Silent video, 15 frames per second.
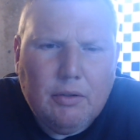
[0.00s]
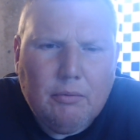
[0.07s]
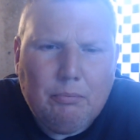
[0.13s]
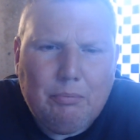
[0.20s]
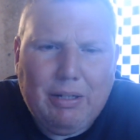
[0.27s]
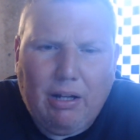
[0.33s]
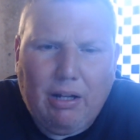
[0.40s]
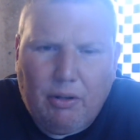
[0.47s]

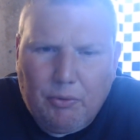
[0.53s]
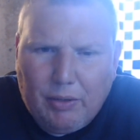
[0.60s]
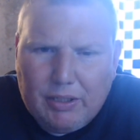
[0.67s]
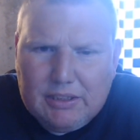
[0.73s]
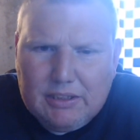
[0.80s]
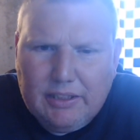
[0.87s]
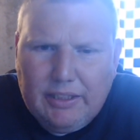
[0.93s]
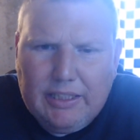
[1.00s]
Beyond
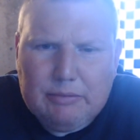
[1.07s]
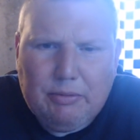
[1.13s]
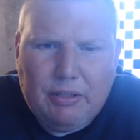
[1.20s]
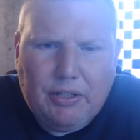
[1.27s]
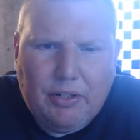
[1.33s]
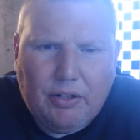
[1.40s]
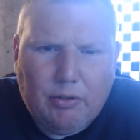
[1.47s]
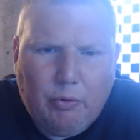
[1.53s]
Wrestling, he's been
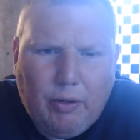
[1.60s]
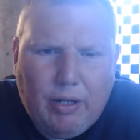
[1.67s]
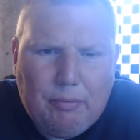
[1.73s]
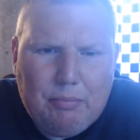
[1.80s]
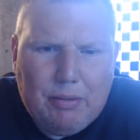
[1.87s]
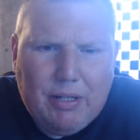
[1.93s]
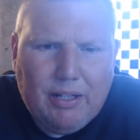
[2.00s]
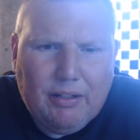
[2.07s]
there quite a
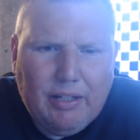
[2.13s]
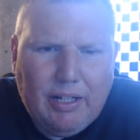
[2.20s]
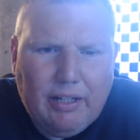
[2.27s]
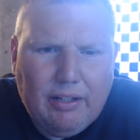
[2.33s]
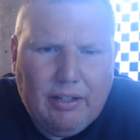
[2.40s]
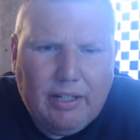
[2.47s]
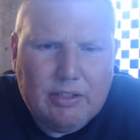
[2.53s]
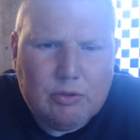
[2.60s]
bit
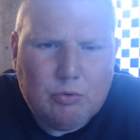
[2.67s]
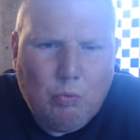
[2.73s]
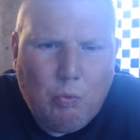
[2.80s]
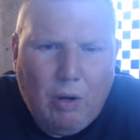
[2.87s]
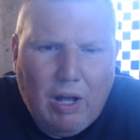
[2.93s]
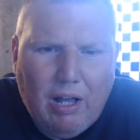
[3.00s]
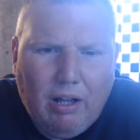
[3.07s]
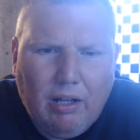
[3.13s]
lately as
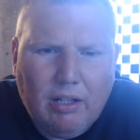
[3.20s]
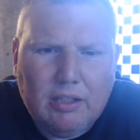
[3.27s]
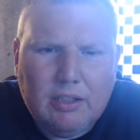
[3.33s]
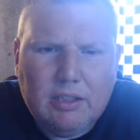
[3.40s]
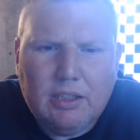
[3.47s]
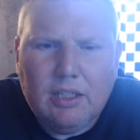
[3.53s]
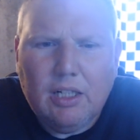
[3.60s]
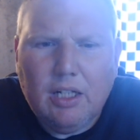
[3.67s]
well.
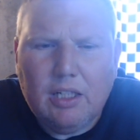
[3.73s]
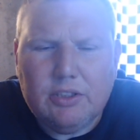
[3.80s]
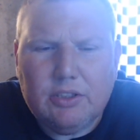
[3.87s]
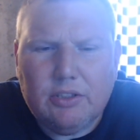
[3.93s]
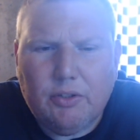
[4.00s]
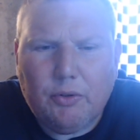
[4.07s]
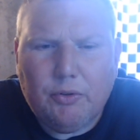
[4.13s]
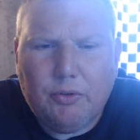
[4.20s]

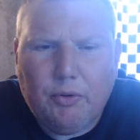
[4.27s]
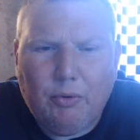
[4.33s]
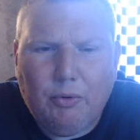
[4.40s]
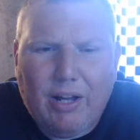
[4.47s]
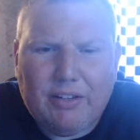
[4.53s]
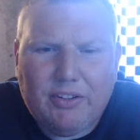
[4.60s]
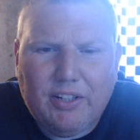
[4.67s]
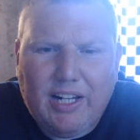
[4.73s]
So
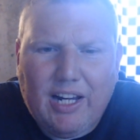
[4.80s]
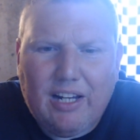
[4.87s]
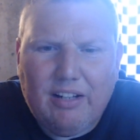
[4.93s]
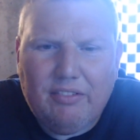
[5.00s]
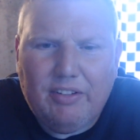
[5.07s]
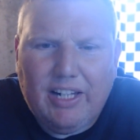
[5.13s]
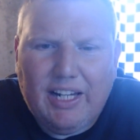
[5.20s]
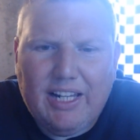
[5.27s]
throughout the kind
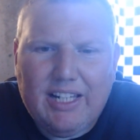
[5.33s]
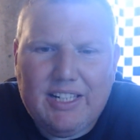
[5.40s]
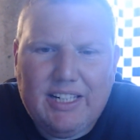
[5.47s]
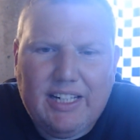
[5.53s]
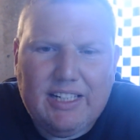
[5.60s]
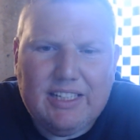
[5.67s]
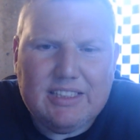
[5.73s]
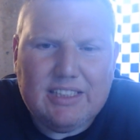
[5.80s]
of the
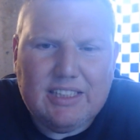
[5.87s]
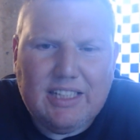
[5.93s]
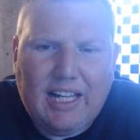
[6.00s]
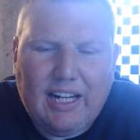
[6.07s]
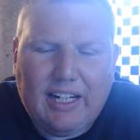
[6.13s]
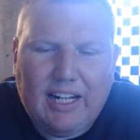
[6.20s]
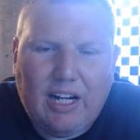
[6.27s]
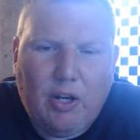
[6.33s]
Indies and
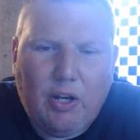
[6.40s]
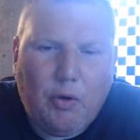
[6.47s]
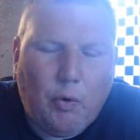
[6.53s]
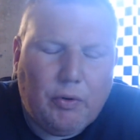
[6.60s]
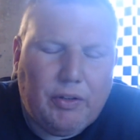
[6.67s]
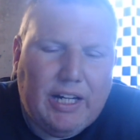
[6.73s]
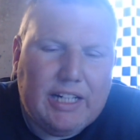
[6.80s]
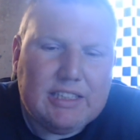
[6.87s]
that kind of
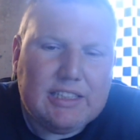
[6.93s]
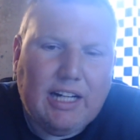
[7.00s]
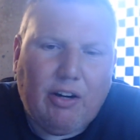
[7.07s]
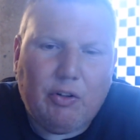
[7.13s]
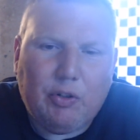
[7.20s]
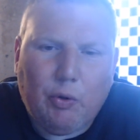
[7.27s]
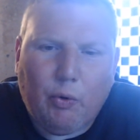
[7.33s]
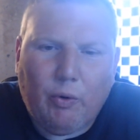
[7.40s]
Northeast
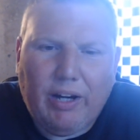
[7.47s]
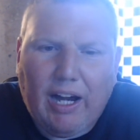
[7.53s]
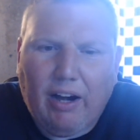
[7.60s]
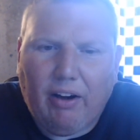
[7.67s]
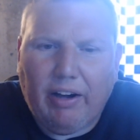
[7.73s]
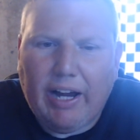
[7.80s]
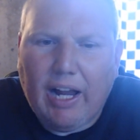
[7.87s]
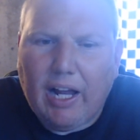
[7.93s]
Territory
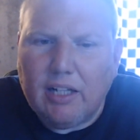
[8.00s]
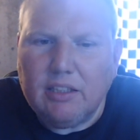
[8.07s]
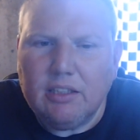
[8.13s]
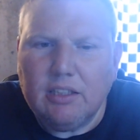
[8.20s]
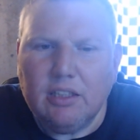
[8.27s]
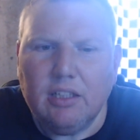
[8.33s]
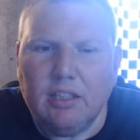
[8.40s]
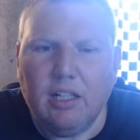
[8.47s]
area,
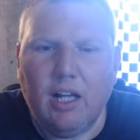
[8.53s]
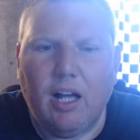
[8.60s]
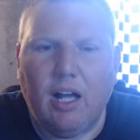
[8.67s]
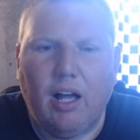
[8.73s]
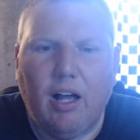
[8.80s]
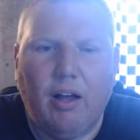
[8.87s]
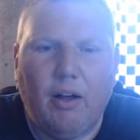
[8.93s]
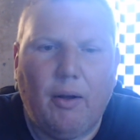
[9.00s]

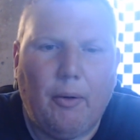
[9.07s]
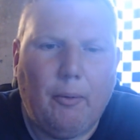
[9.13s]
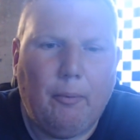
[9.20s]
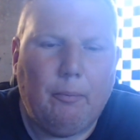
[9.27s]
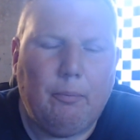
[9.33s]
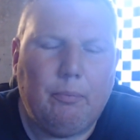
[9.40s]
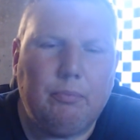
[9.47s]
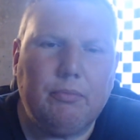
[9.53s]

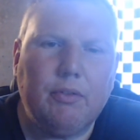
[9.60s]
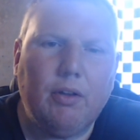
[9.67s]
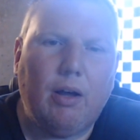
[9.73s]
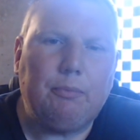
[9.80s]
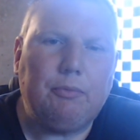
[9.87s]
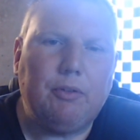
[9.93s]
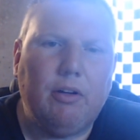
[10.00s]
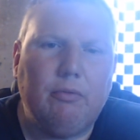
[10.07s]

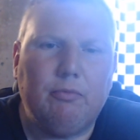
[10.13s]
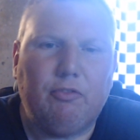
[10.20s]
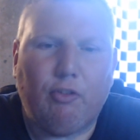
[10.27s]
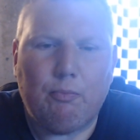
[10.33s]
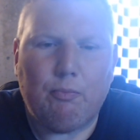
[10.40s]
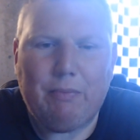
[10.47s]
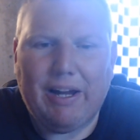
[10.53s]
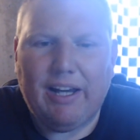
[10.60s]
up to
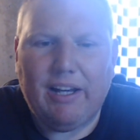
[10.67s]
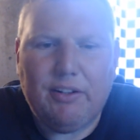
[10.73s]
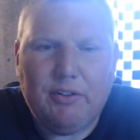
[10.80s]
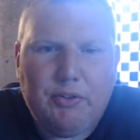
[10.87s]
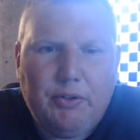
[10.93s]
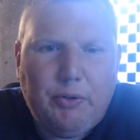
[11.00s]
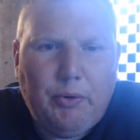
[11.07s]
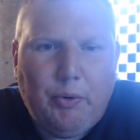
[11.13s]
from Maine
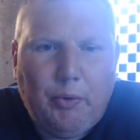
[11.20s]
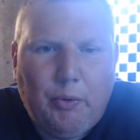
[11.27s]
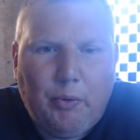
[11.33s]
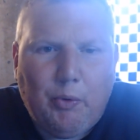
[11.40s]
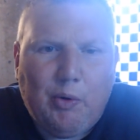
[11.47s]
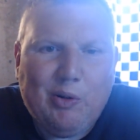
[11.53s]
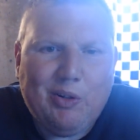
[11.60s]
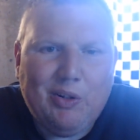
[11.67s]

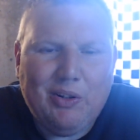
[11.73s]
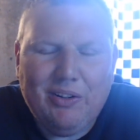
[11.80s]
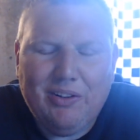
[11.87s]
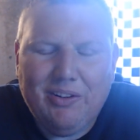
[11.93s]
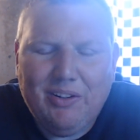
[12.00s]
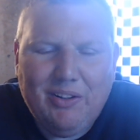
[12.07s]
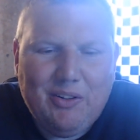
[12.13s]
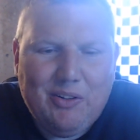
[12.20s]
to
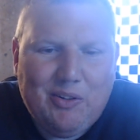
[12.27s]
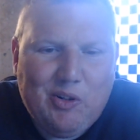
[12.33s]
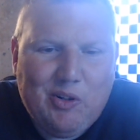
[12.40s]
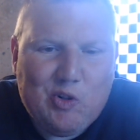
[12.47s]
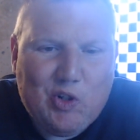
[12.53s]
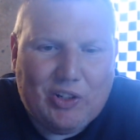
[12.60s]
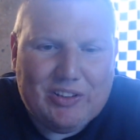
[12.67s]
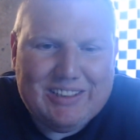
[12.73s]
New
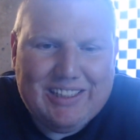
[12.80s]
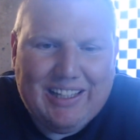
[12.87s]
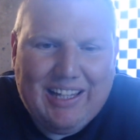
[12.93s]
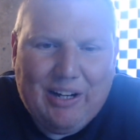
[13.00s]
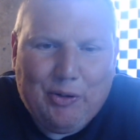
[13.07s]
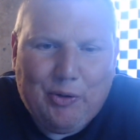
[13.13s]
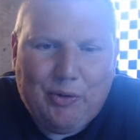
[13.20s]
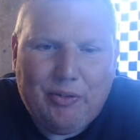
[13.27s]
Jersey, that
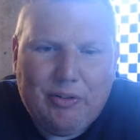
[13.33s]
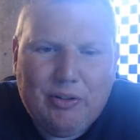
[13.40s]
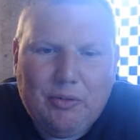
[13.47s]
whole